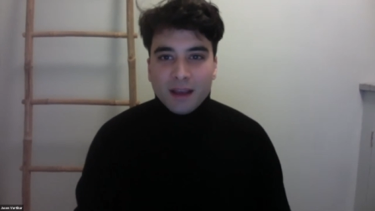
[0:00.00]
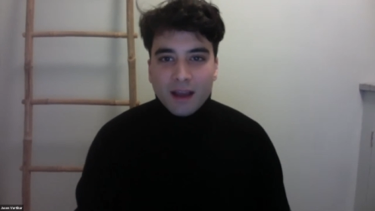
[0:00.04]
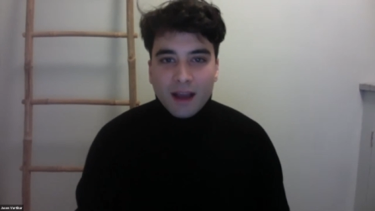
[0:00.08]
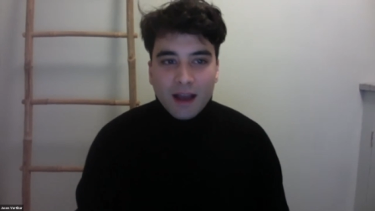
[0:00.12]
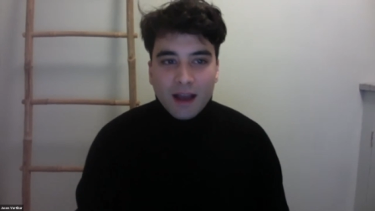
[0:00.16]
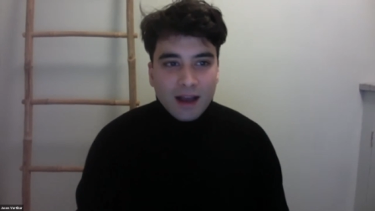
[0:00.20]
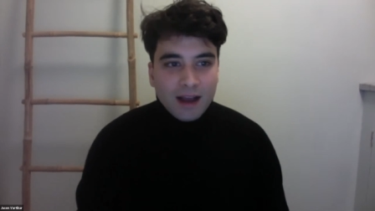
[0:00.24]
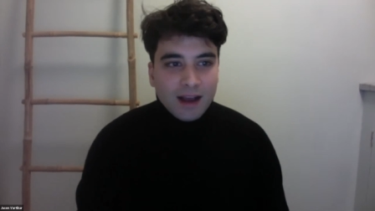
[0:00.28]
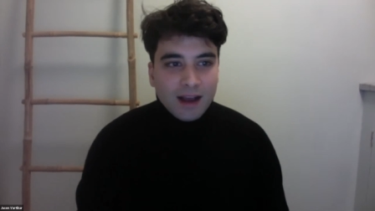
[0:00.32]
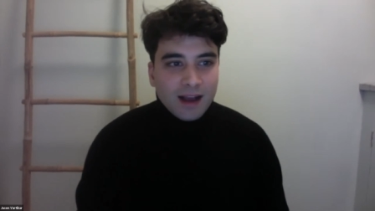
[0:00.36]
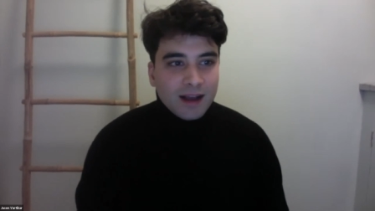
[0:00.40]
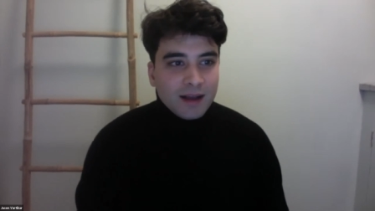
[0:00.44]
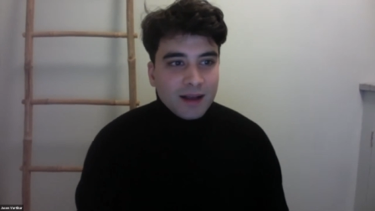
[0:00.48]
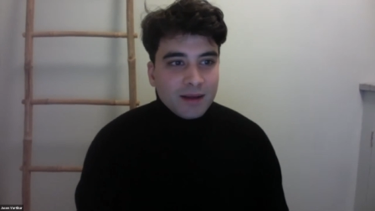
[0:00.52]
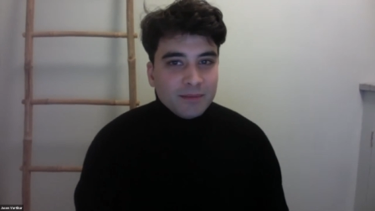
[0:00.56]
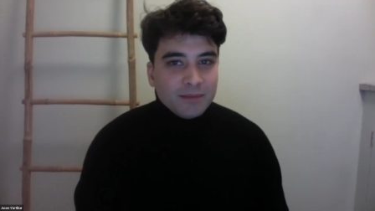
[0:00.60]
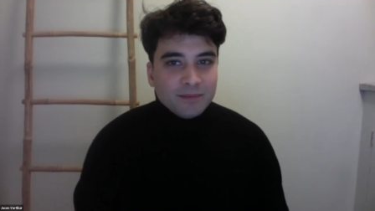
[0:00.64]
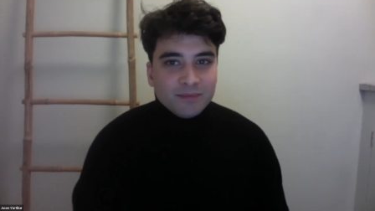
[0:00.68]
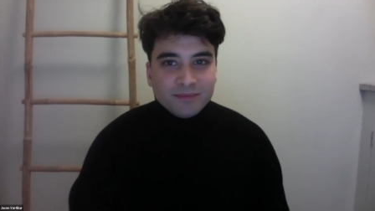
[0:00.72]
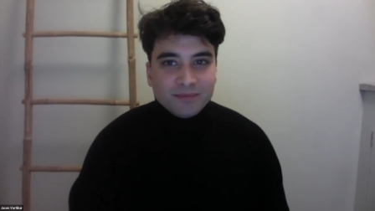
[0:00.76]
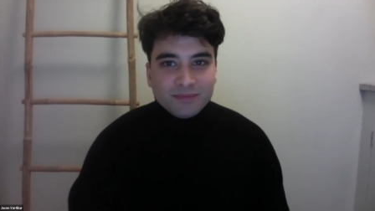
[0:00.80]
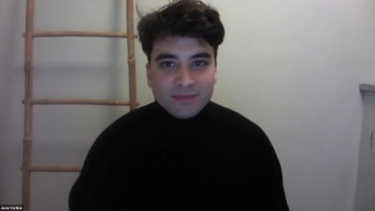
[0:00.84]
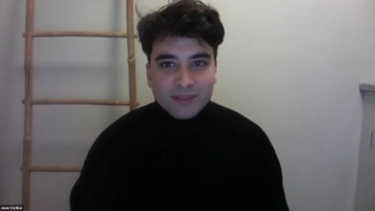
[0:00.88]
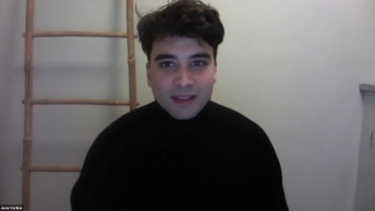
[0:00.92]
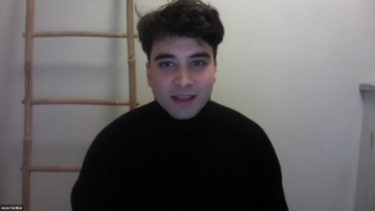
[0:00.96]
Uh,
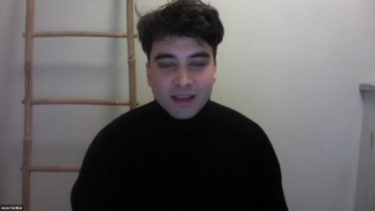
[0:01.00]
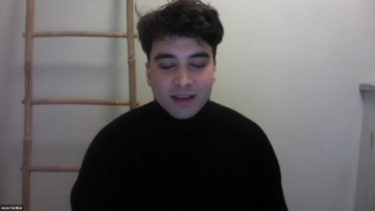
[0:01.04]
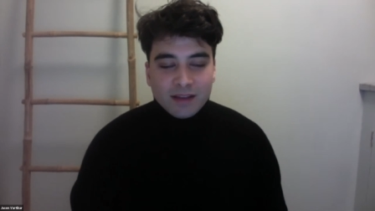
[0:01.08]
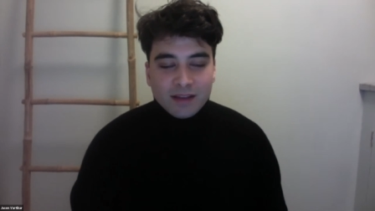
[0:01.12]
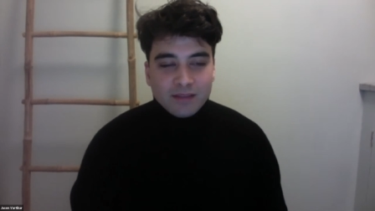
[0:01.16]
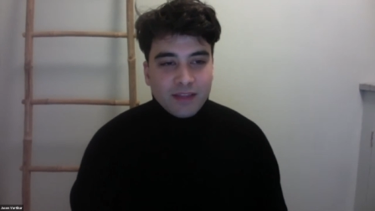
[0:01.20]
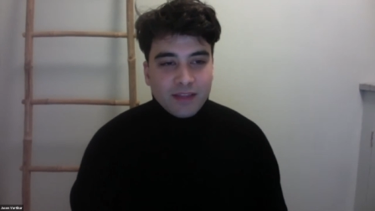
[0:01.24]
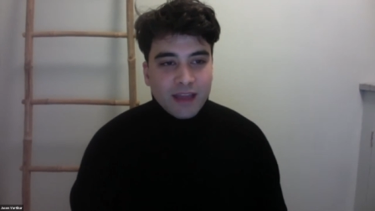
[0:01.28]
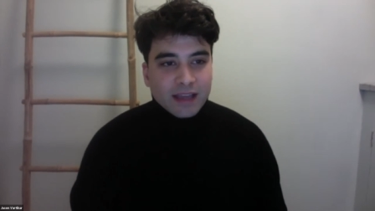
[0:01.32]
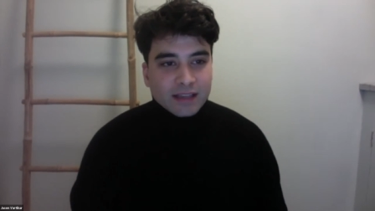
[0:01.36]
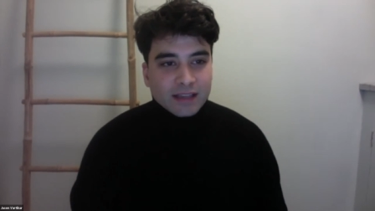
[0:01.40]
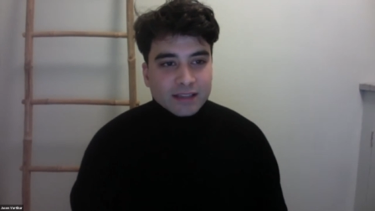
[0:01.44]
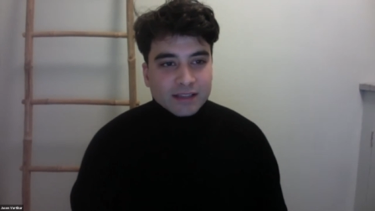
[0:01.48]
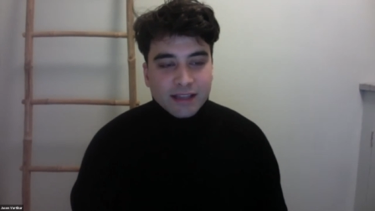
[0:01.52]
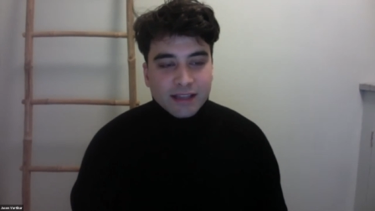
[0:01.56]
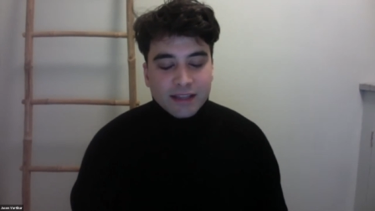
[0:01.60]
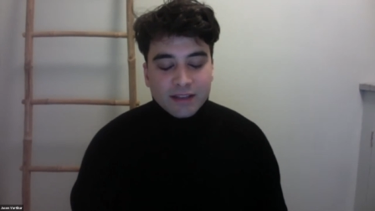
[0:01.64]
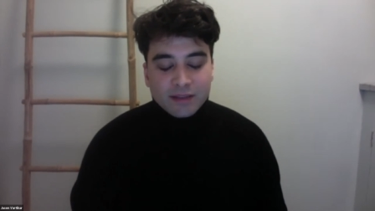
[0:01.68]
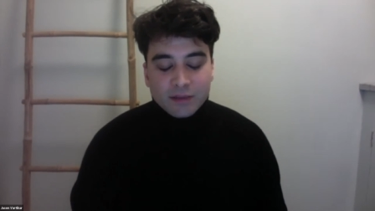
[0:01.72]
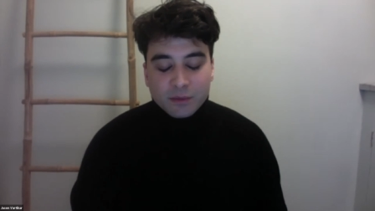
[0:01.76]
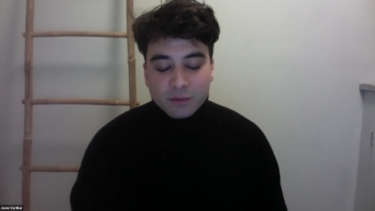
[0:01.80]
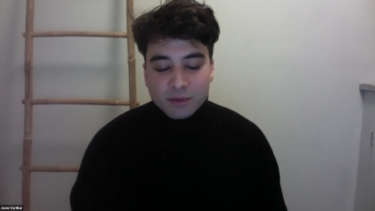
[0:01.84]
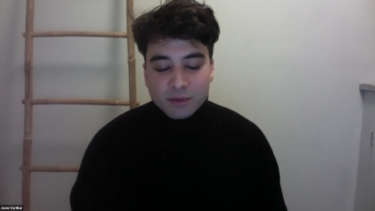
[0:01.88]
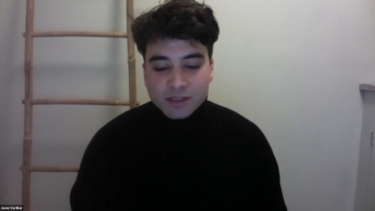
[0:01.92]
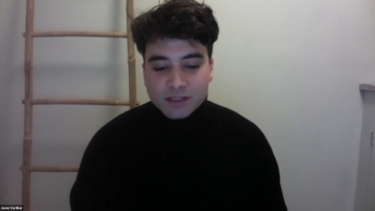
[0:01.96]
thanks,
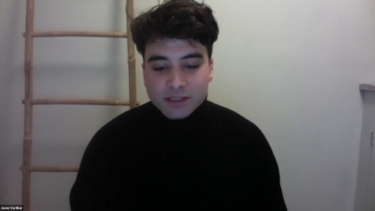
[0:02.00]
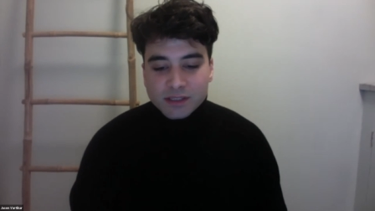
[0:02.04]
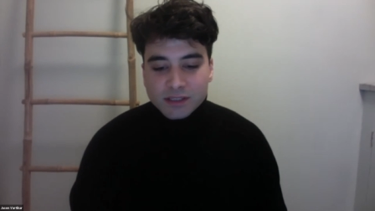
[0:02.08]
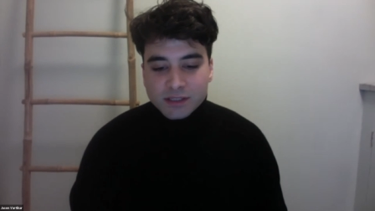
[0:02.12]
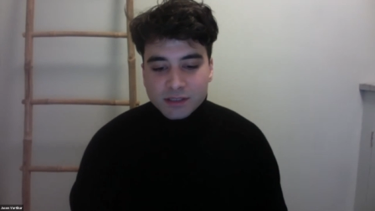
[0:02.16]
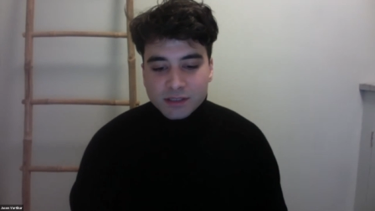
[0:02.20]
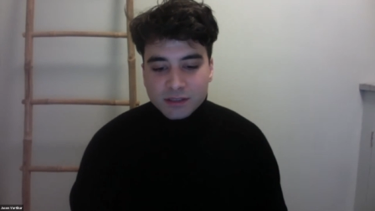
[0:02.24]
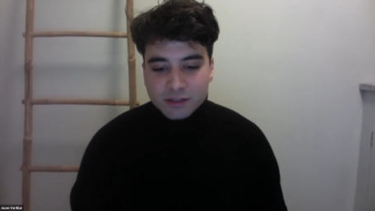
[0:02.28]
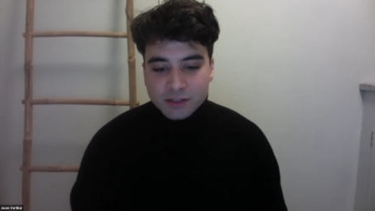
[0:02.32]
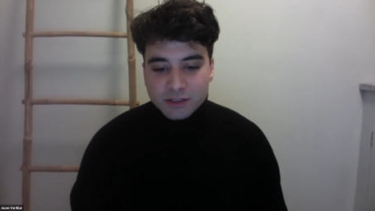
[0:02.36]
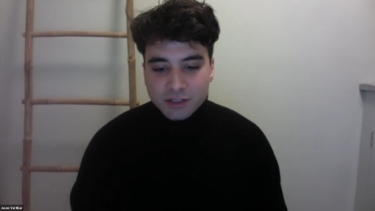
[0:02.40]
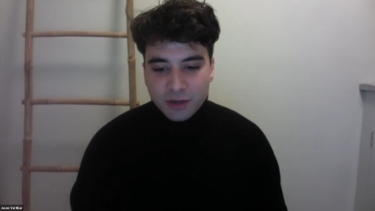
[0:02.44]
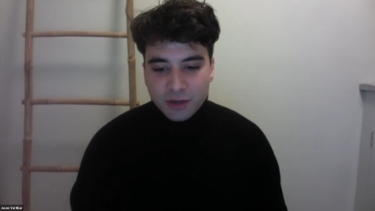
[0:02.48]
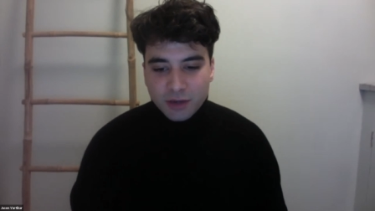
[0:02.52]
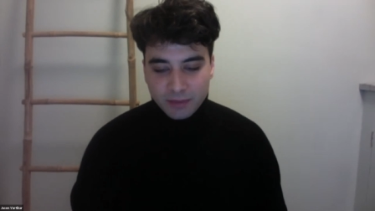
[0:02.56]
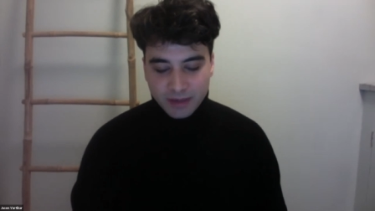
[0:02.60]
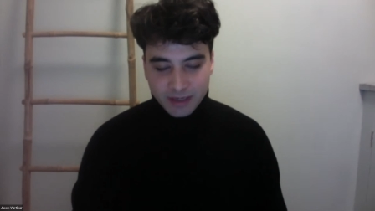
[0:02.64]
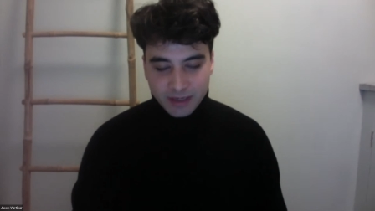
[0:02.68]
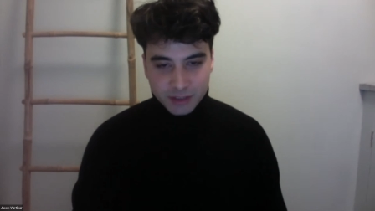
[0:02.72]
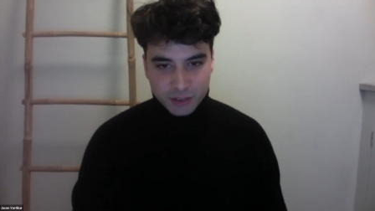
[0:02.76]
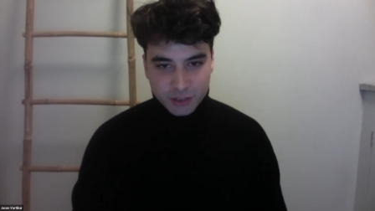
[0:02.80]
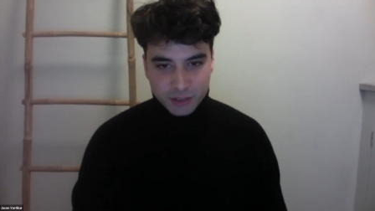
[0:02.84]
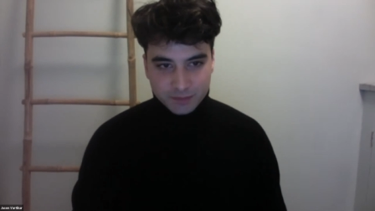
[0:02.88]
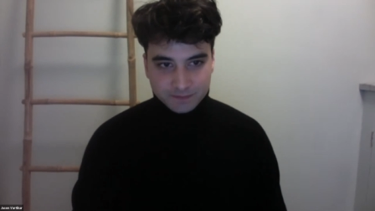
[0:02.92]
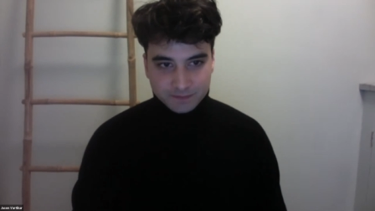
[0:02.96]
that there was so
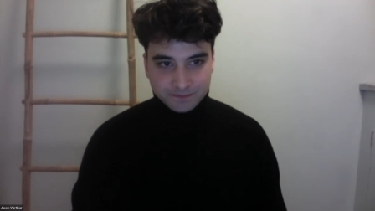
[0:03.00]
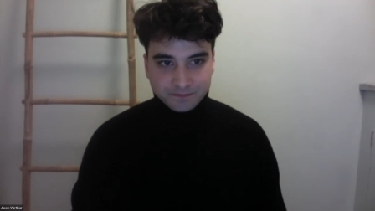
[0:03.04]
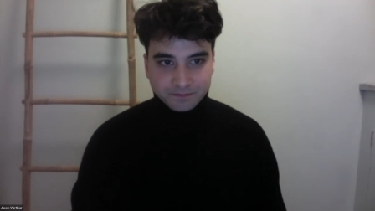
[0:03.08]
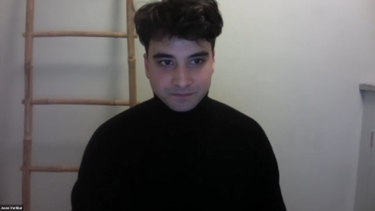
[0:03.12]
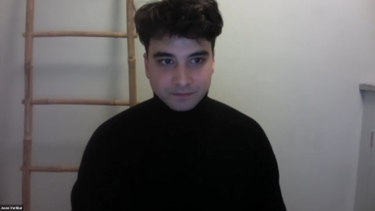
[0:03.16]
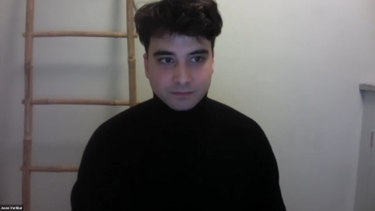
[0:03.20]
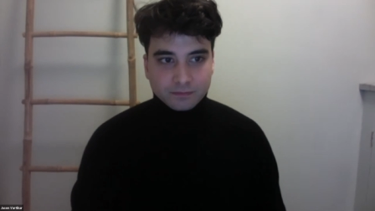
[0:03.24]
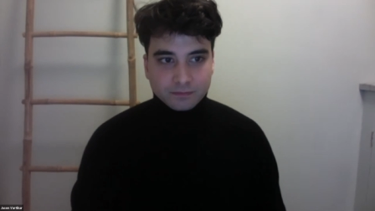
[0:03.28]
much